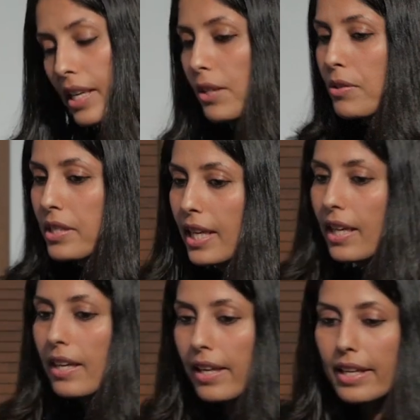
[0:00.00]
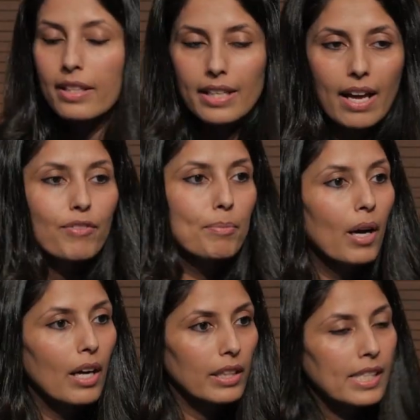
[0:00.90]
that you see in the left
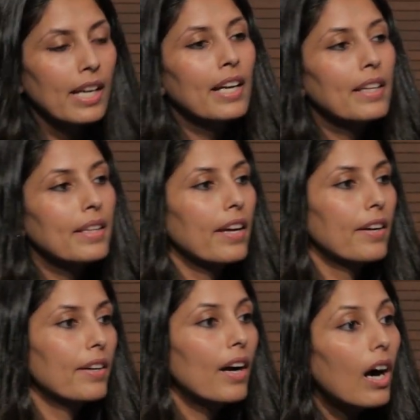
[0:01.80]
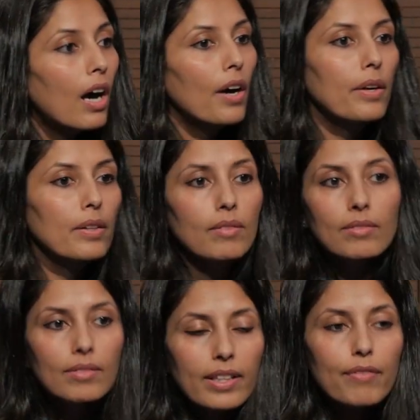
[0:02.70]
box, there are
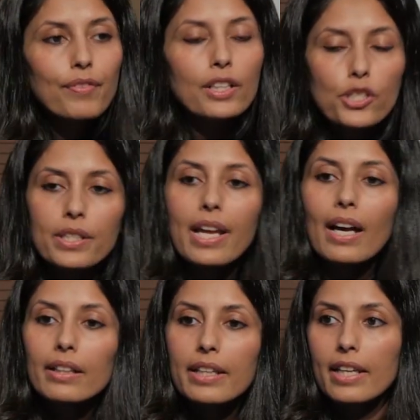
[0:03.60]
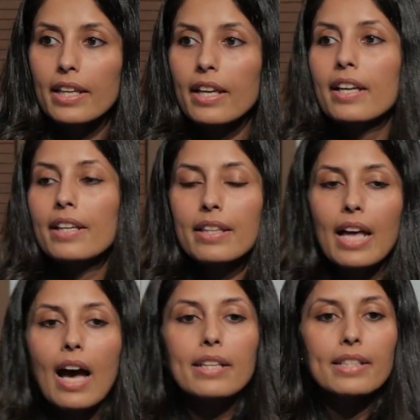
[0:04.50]
functionality
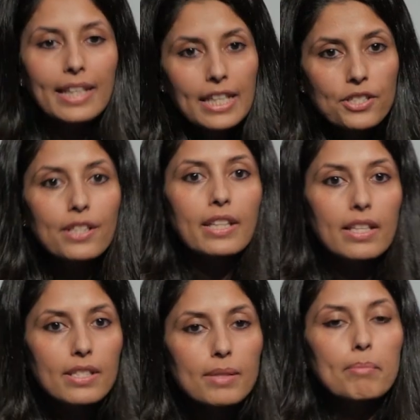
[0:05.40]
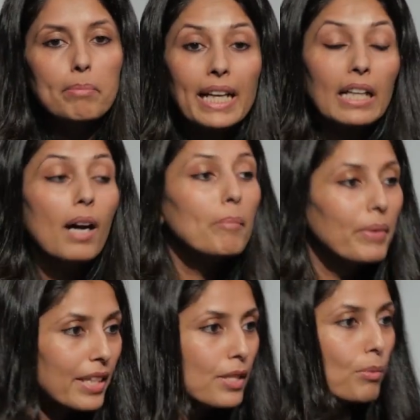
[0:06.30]
that each of these big
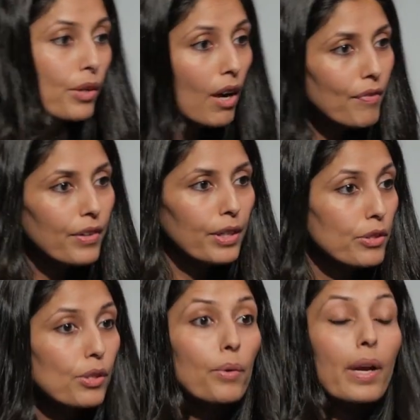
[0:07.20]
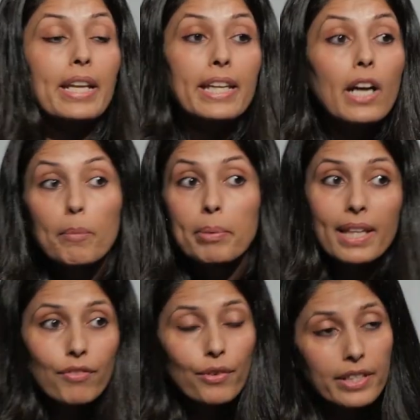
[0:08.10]
companies would offer you. So an E R
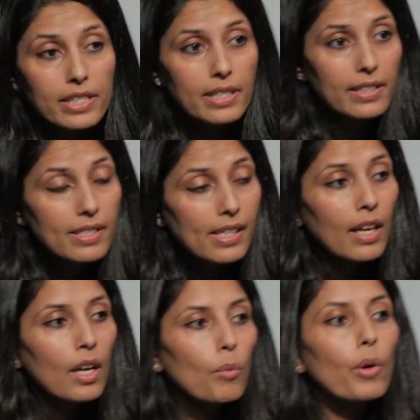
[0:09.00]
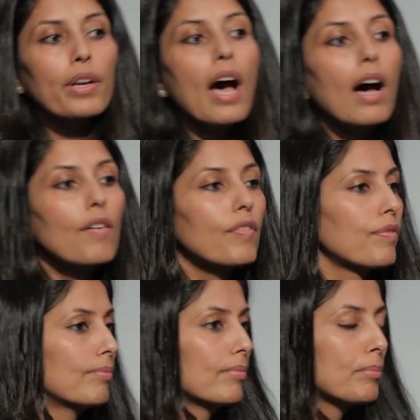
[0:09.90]
P, for instance, would
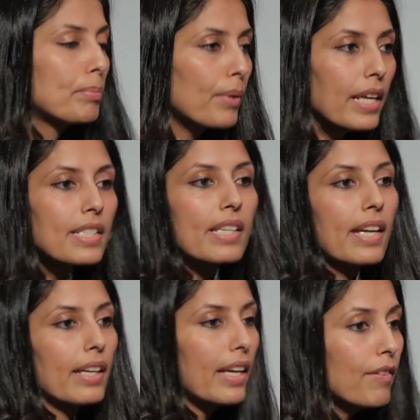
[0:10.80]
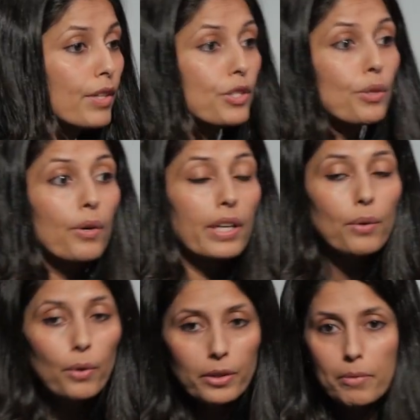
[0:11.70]
have pricing,
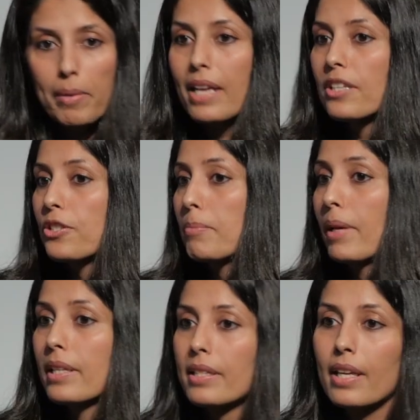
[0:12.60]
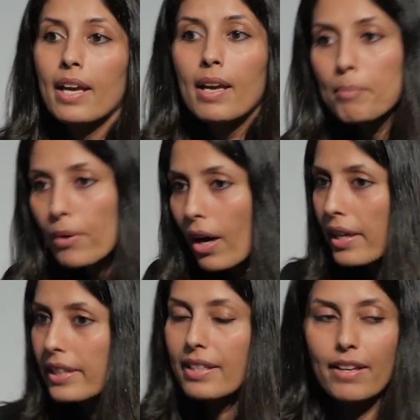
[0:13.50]
inventory, order management,
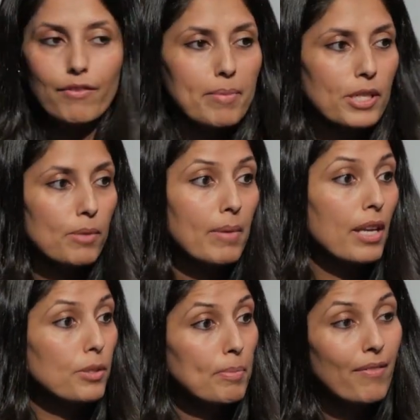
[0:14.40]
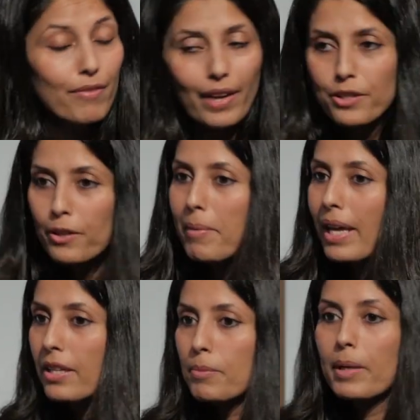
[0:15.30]
product information management, vendor
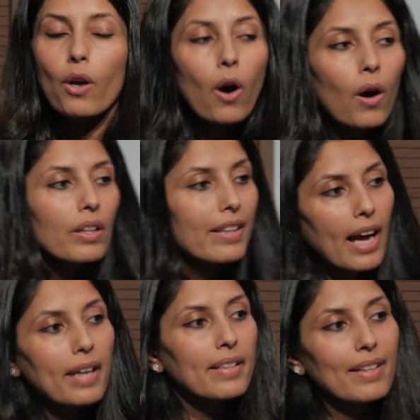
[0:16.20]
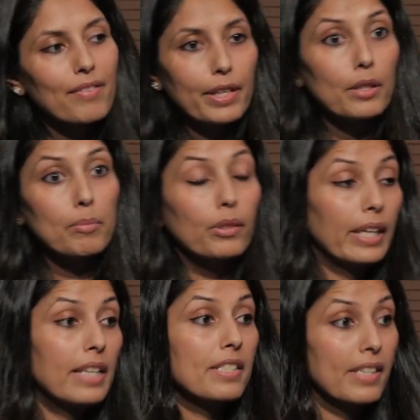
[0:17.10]
management, all of that available
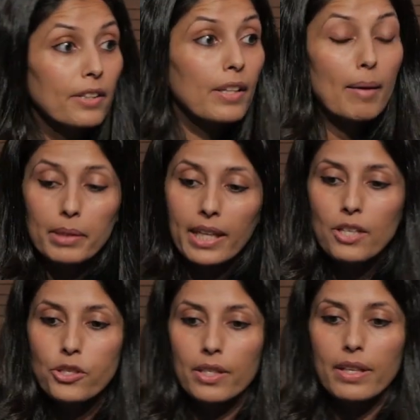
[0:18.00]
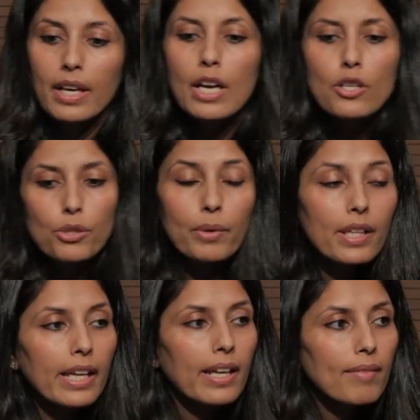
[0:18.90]
in a single application. So
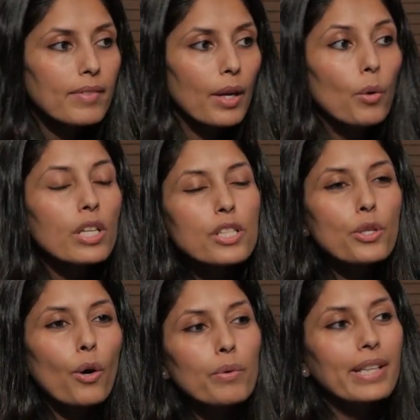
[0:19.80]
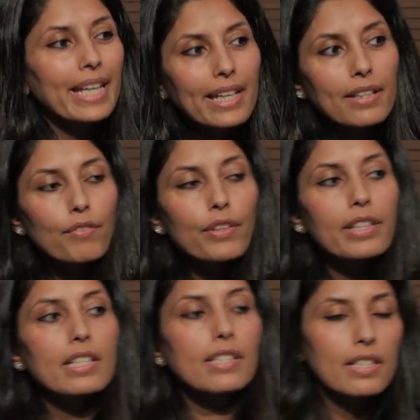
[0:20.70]
really, there was no need for
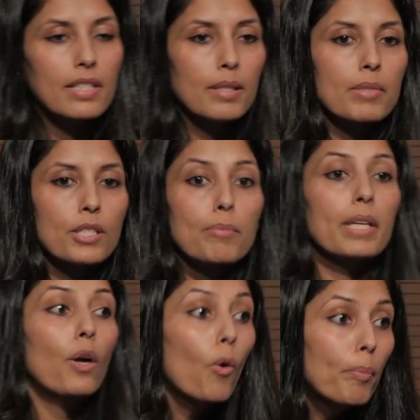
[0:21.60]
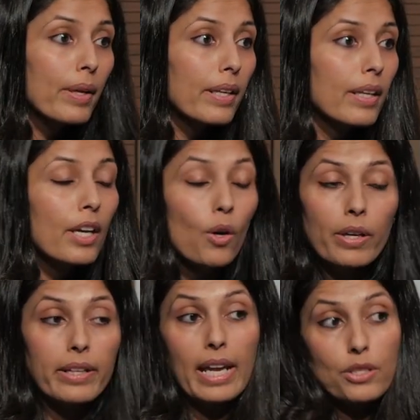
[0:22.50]
these systems to be open
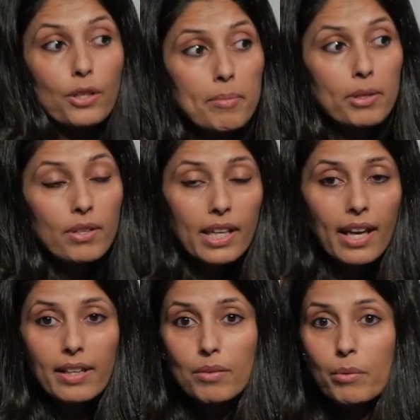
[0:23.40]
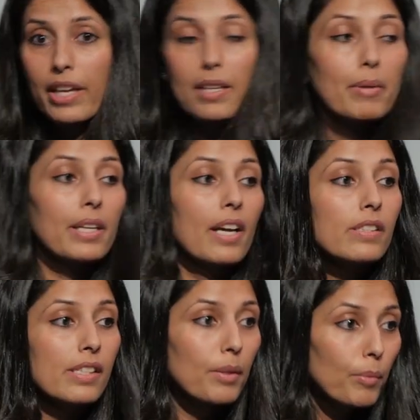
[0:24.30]
or, and to communicate with anybody
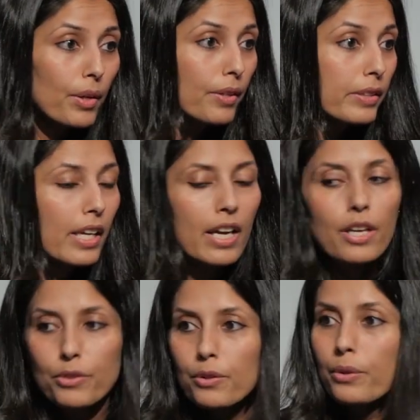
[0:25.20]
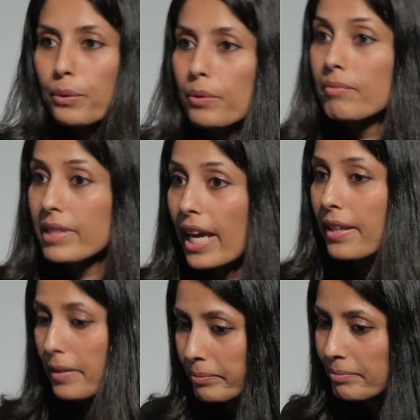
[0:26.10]
else in the world through
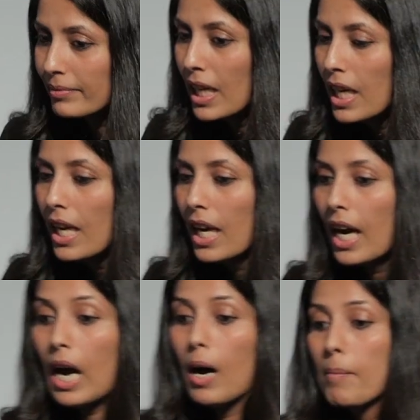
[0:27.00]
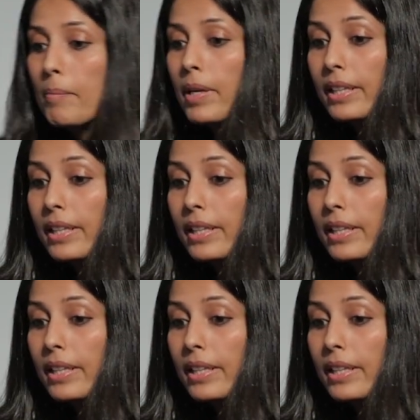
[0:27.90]
data. Um,